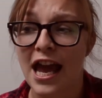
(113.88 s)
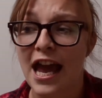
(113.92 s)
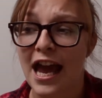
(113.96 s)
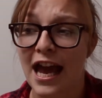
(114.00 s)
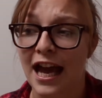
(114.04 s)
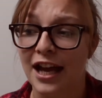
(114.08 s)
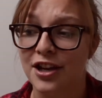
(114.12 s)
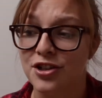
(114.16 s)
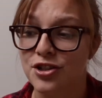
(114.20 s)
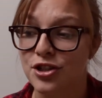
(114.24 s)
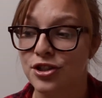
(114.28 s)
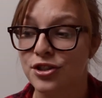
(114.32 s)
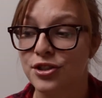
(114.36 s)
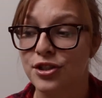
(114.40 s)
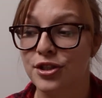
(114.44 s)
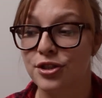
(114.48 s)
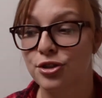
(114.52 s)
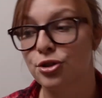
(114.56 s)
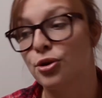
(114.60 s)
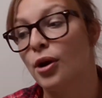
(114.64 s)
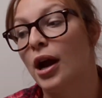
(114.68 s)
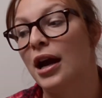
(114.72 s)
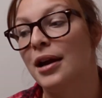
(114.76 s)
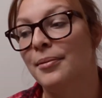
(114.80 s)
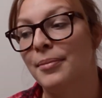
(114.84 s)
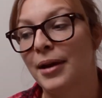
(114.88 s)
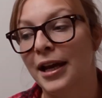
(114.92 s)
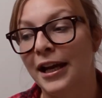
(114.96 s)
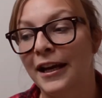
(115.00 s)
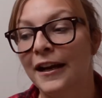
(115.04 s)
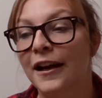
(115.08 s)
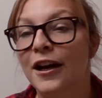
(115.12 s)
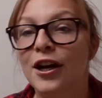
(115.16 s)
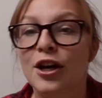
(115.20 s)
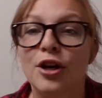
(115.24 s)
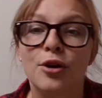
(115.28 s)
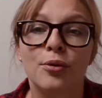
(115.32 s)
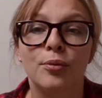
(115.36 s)
and just describing
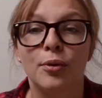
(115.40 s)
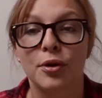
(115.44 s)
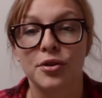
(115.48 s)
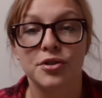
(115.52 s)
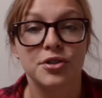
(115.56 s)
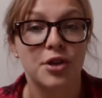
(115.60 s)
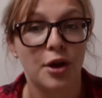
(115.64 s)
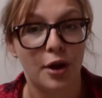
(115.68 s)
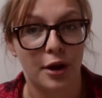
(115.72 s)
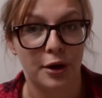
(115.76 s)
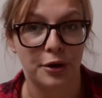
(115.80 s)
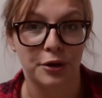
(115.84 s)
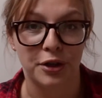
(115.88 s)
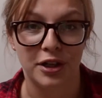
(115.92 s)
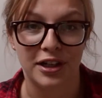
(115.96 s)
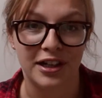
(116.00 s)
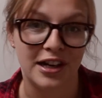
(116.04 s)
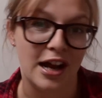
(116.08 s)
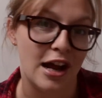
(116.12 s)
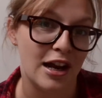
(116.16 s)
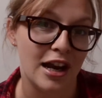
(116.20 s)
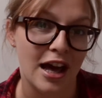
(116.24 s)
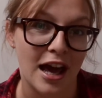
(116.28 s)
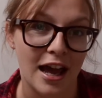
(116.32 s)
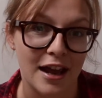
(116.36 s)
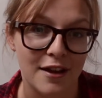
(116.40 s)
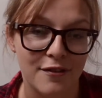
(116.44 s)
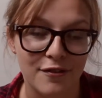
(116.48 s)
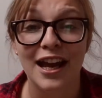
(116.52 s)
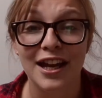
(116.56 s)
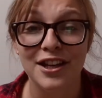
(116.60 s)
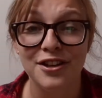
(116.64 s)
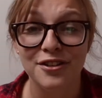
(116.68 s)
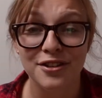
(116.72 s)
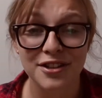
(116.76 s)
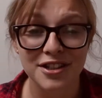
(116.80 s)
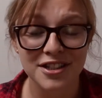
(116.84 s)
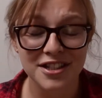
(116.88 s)
what's going on in her life.
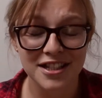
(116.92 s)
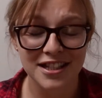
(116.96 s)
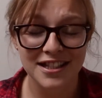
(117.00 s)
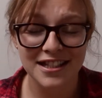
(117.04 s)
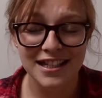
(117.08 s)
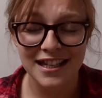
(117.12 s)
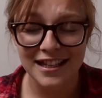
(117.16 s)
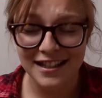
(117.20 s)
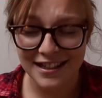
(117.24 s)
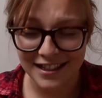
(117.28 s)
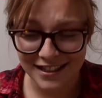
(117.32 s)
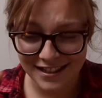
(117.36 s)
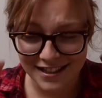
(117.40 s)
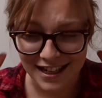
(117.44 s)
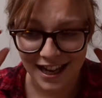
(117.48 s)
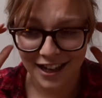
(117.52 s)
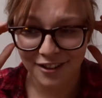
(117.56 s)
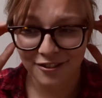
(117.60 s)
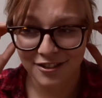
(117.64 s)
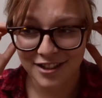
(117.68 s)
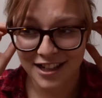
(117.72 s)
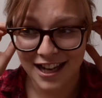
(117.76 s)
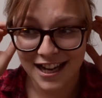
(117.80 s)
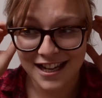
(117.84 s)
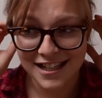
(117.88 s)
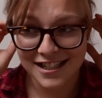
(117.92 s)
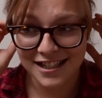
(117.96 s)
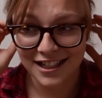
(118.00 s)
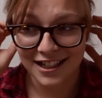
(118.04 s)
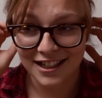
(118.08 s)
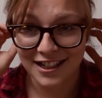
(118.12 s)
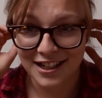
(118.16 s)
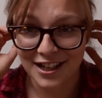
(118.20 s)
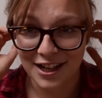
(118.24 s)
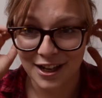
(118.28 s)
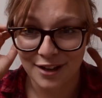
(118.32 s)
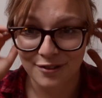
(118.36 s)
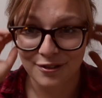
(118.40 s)
And you can just see the
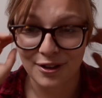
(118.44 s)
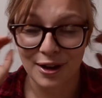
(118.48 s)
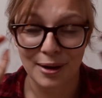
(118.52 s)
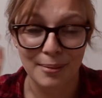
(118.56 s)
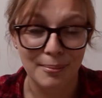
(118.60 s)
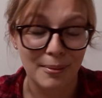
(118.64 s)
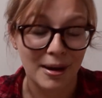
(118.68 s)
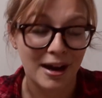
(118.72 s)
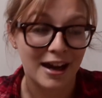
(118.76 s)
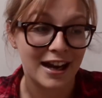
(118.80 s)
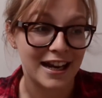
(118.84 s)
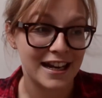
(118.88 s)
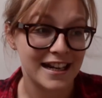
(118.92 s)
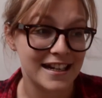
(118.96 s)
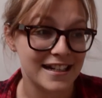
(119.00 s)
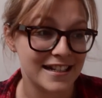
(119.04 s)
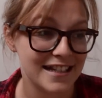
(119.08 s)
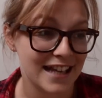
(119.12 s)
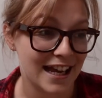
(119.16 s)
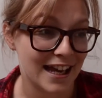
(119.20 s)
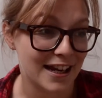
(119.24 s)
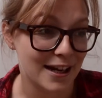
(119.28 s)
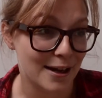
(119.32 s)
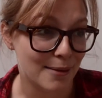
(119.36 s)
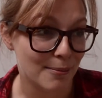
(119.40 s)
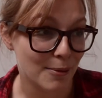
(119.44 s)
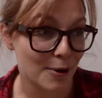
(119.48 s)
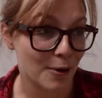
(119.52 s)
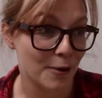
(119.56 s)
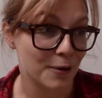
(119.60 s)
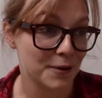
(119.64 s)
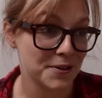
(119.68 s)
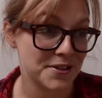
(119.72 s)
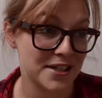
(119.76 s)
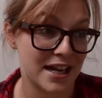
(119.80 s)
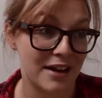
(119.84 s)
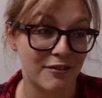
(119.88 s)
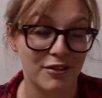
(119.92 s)
degradation of her mind and her
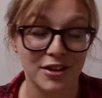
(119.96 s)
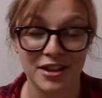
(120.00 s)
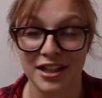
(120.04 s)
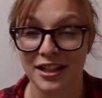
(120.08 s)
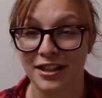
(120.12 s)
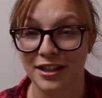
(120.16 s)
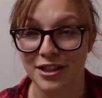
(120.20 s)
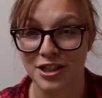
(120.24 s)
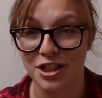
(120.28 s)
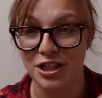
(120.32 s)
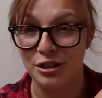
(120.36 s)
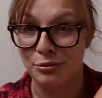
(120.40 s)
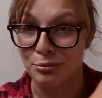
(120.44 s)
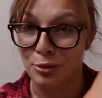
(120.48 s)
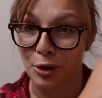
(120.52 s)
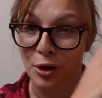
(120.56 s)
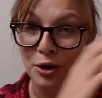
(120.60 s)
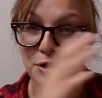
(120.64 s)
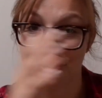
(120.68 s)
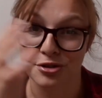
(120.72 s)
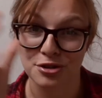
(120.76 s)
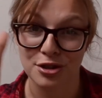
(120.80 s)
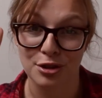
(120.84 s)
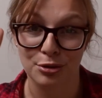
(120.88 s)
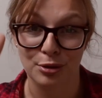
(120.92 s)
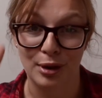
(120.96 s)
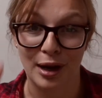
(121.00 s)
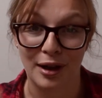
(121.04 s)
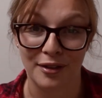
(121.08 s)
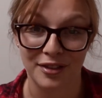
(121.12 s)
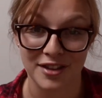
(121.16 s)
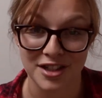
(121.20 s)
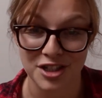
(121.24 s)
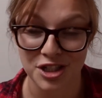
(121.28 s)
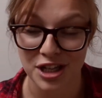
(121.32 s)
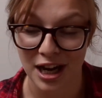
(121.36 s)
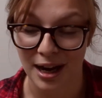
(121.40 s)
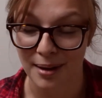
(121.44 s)
morals and everything that she was throughout
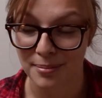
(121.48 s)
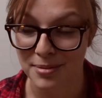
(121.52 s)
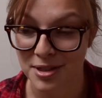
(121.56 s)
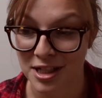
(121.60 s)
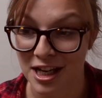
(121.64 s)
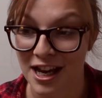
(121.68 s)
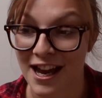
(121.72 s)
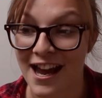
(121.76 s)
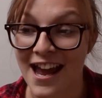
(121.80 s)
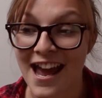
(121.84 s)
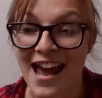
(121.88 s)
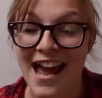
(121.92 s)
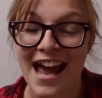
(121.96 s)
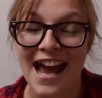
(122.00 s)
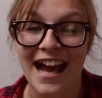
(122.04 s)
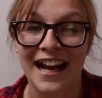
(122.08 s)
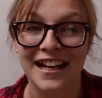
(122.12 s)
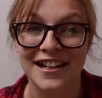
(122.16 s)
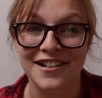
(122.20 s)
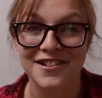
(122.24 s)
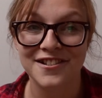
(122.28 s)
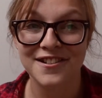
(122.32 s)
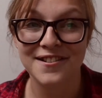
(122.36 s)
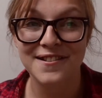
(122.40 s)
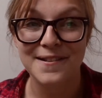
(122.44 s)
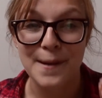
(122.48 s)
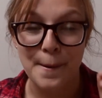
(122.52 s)
this chapter. And it just